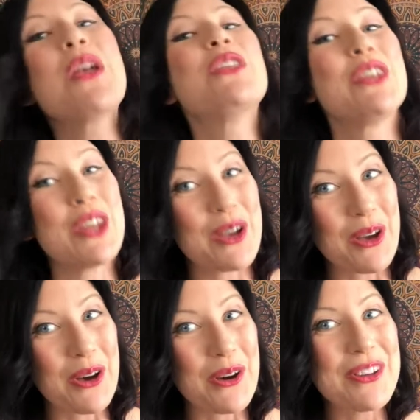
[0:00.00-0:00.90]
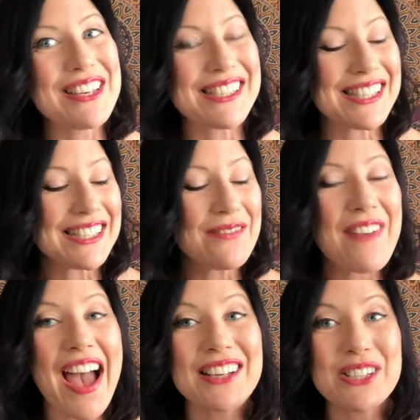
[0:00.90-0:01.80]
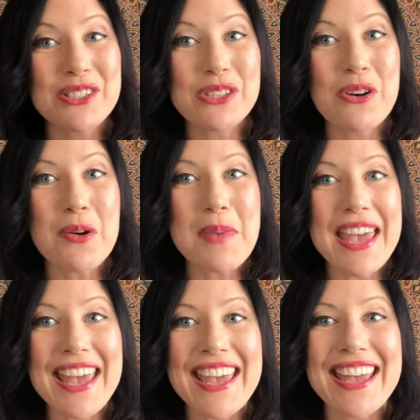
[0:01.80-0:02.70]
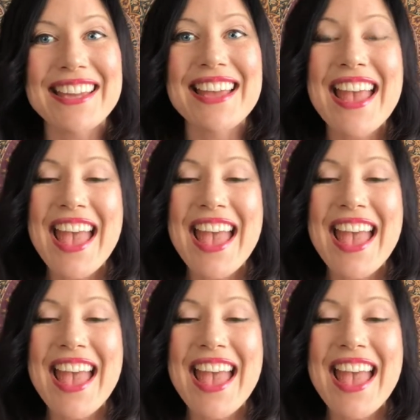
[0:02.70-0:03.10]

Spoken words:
No, this is in fact your soulmate.